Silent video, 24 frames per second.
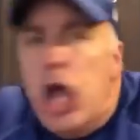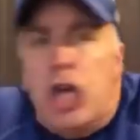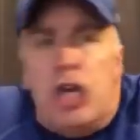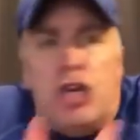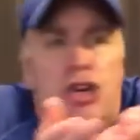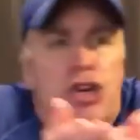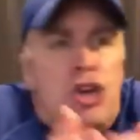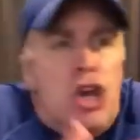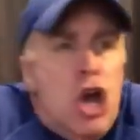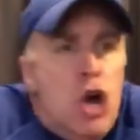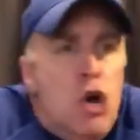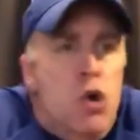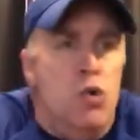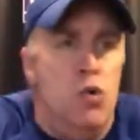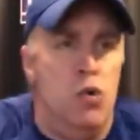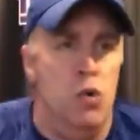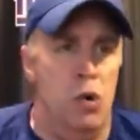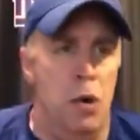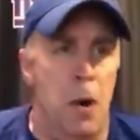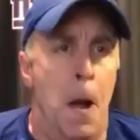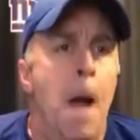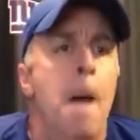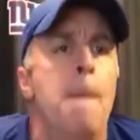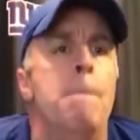
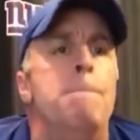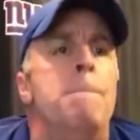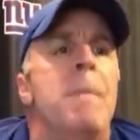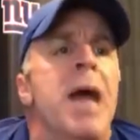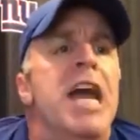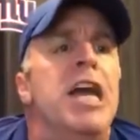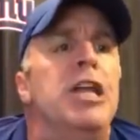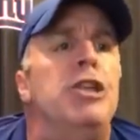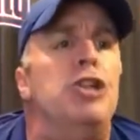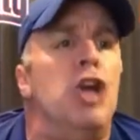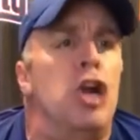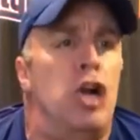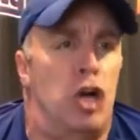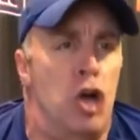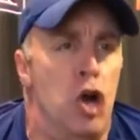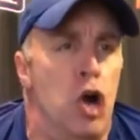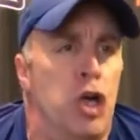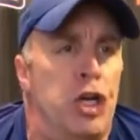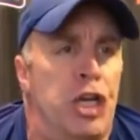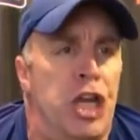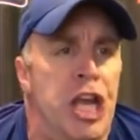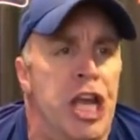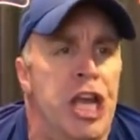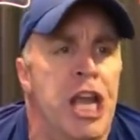You made the
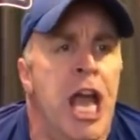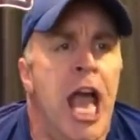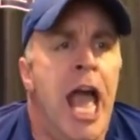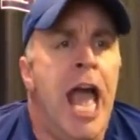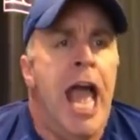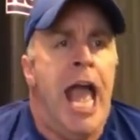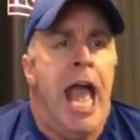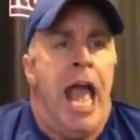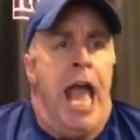cookie,